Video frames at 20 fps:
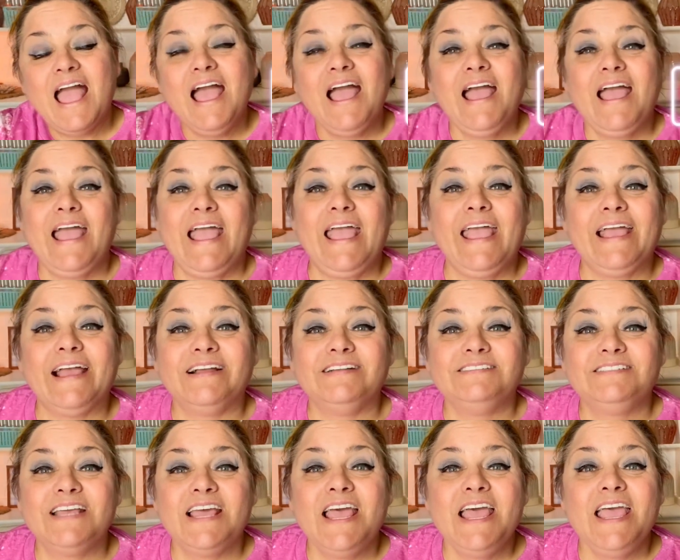and
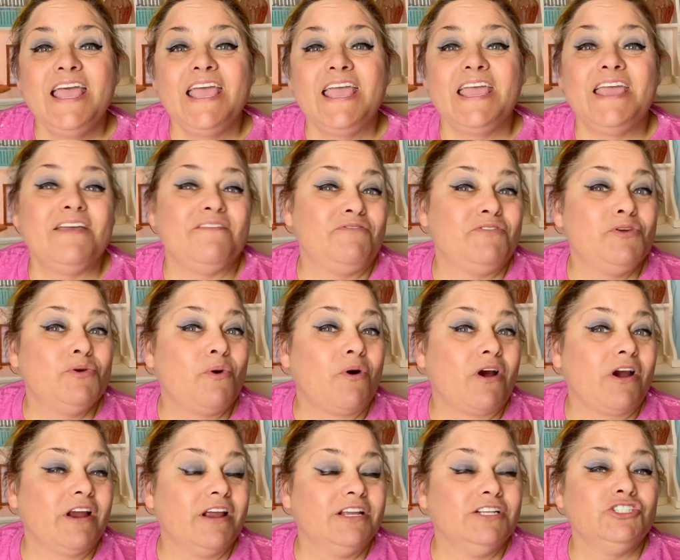if you are
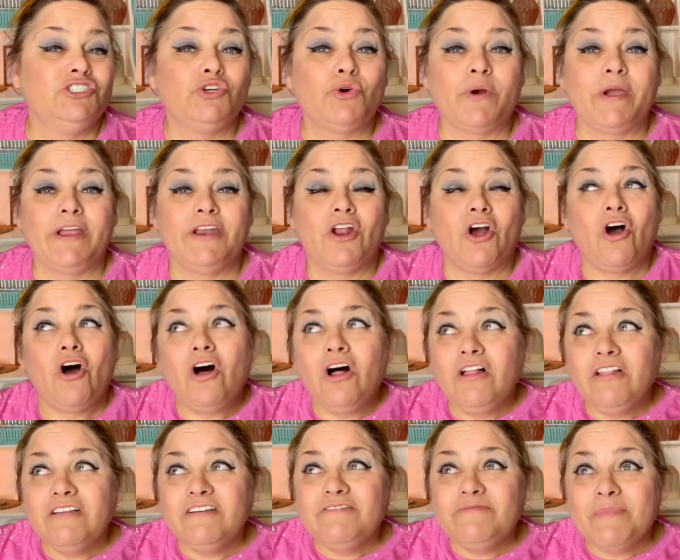enjoying all
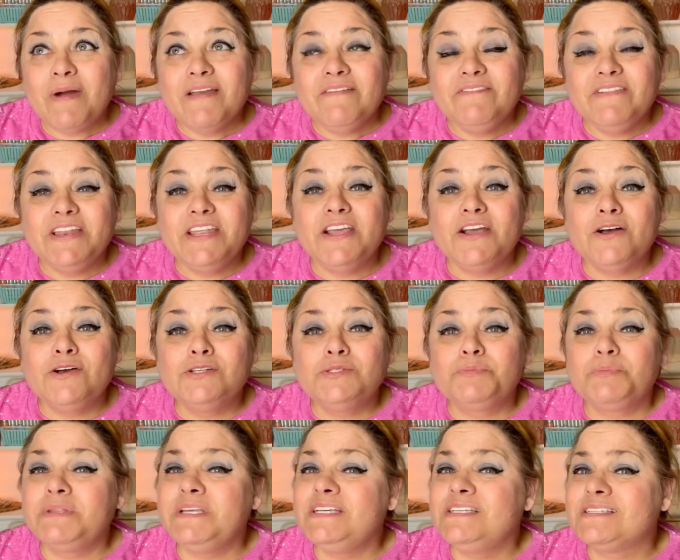of my videos,
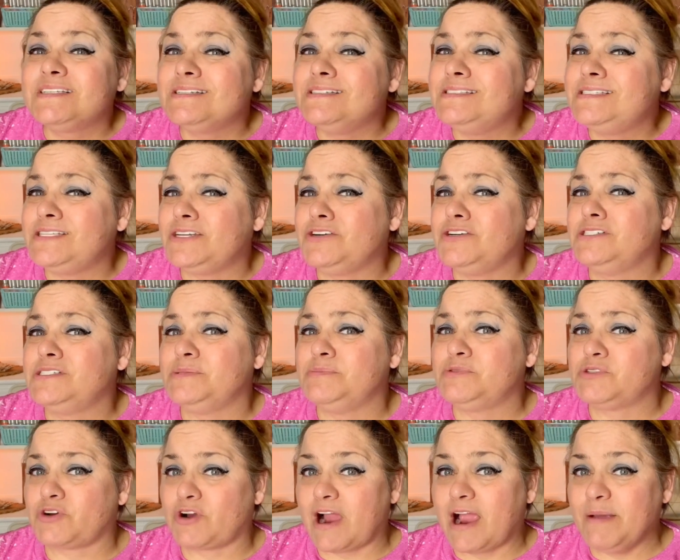please consider
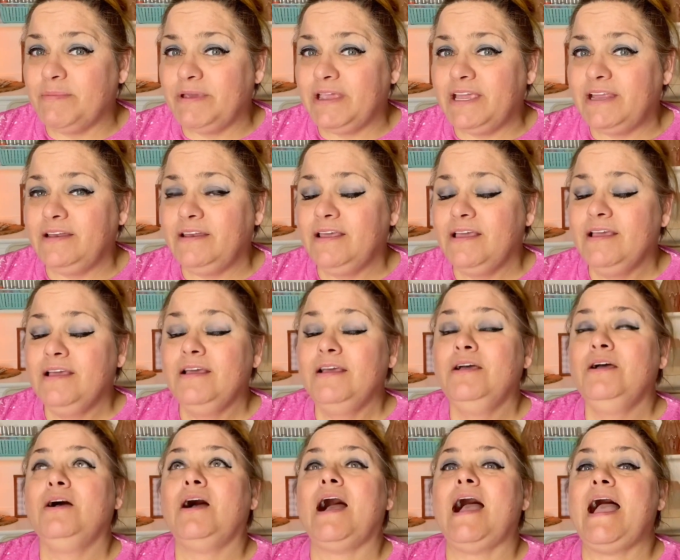subscribing.
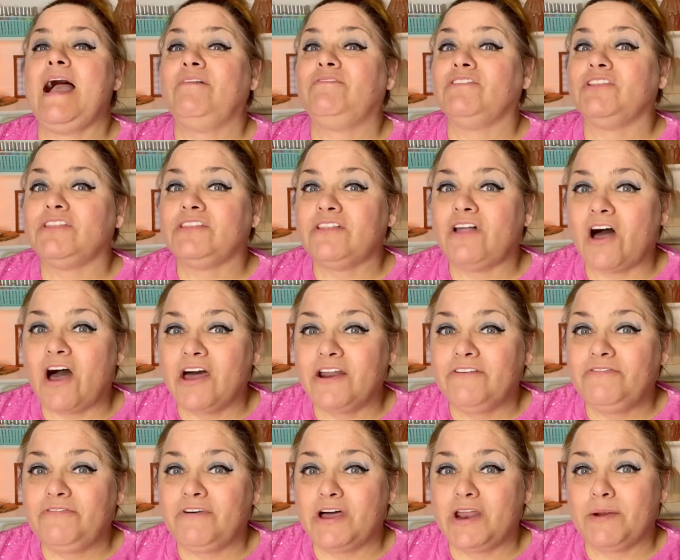I have a lot of
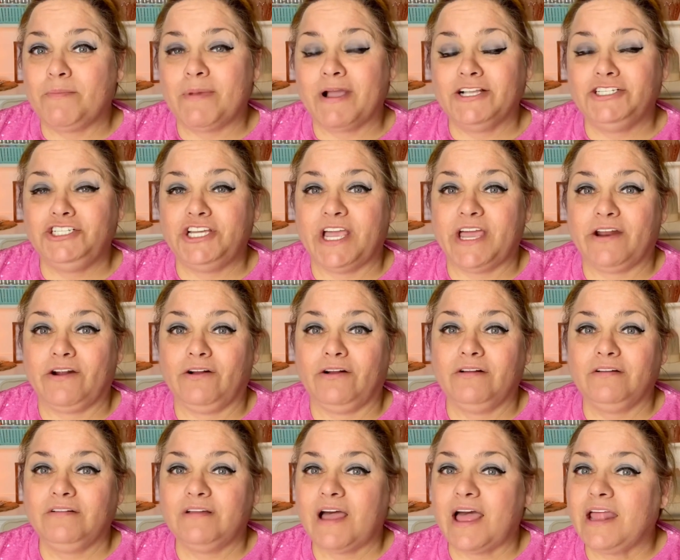fun on my
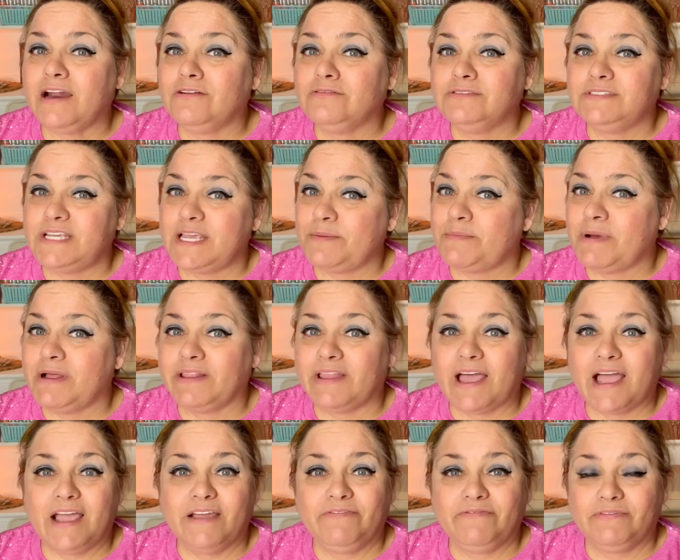channel. I don't take my
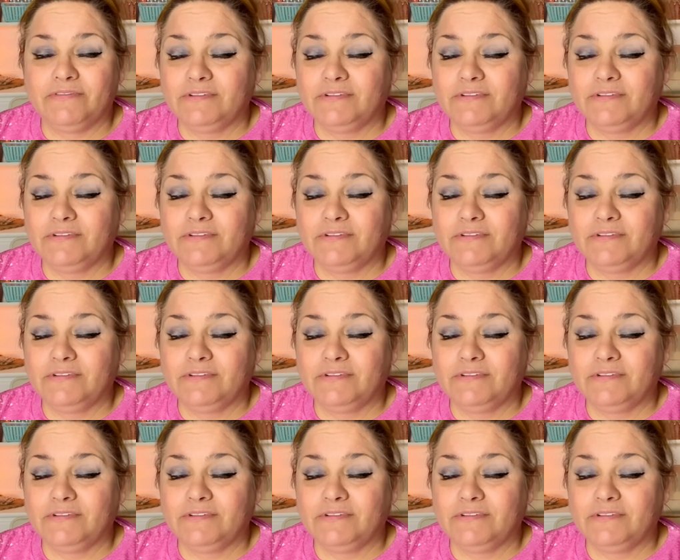life